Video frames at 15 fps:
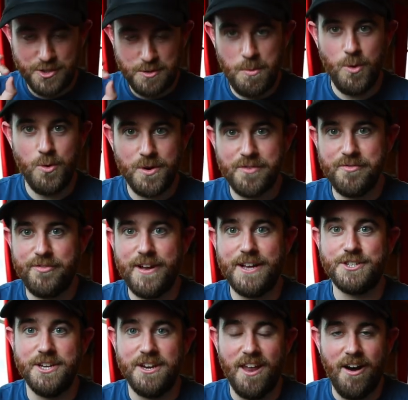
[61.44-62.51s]
Small
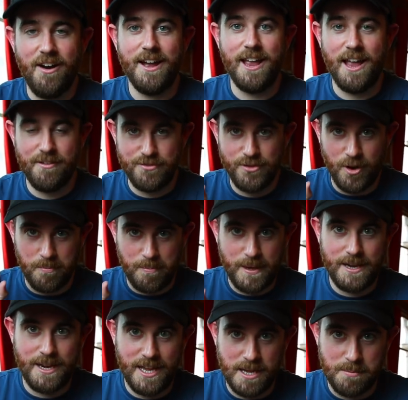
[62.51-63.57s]
confession, I have not
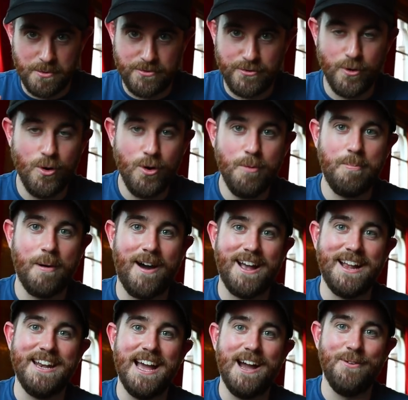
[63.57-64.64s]
been here before, but
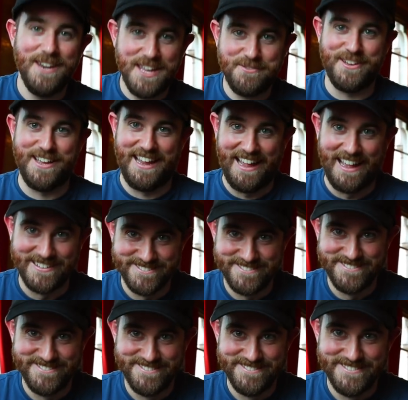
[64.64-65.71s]
I now live here.
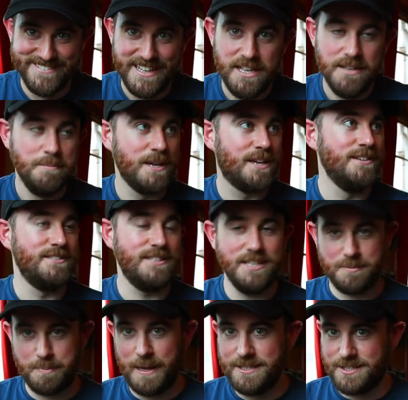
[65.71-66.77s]
Because
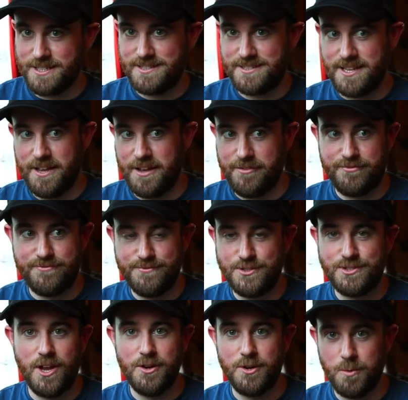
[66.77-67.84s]
these places could serve
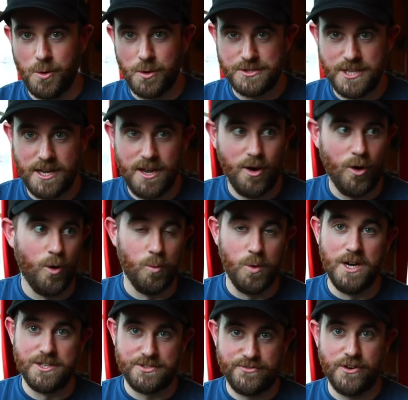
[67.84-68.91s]
soda water or
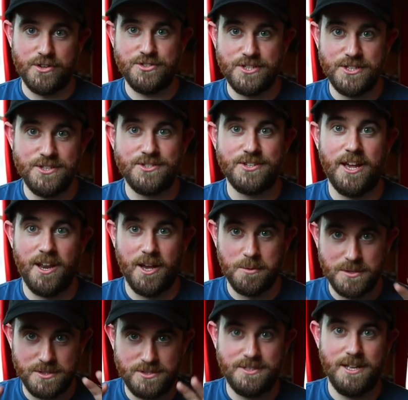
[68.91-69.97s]
worse Fosters, and I
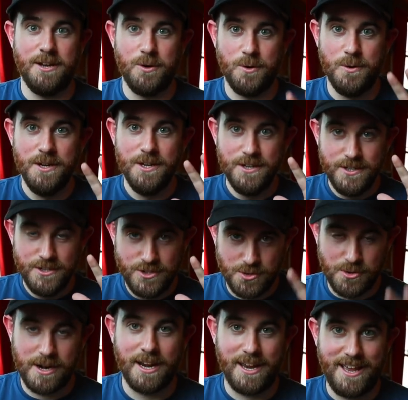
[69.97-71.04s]
would still
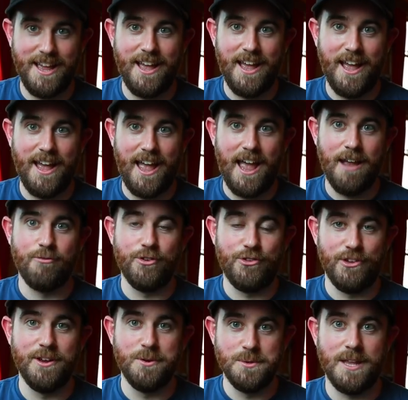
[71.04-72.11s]
drink here every
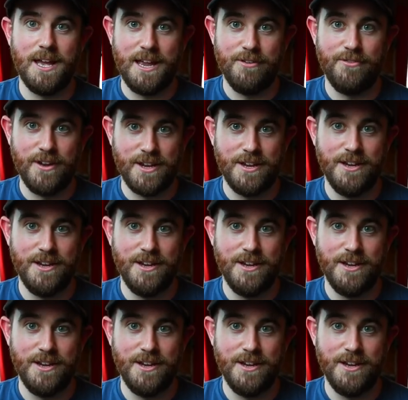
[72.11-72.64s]
single day if I